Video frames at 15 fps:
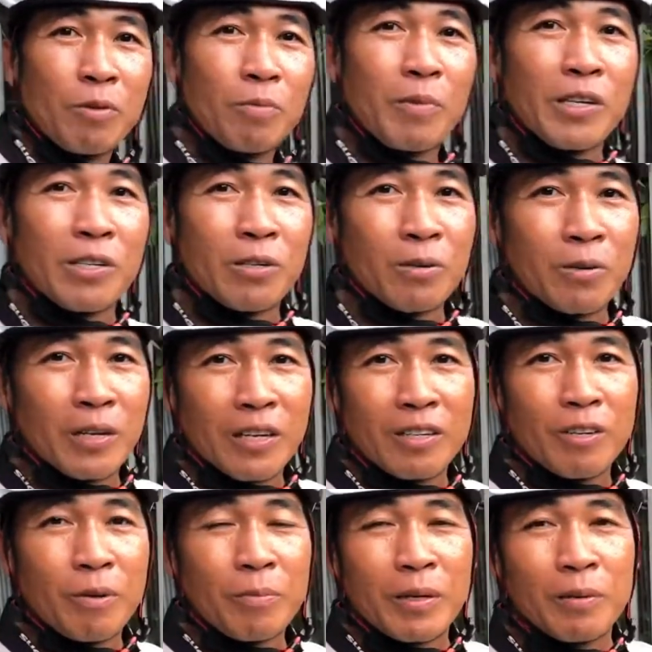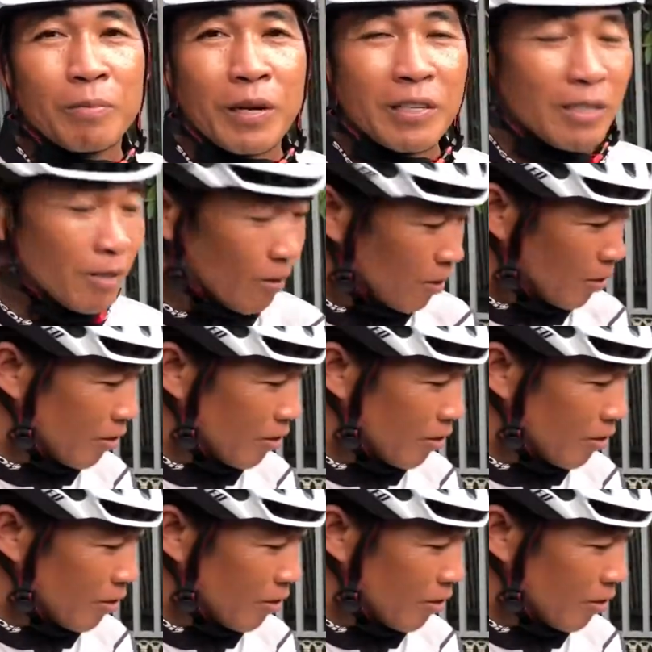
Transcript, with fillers: to make sure that your bicycle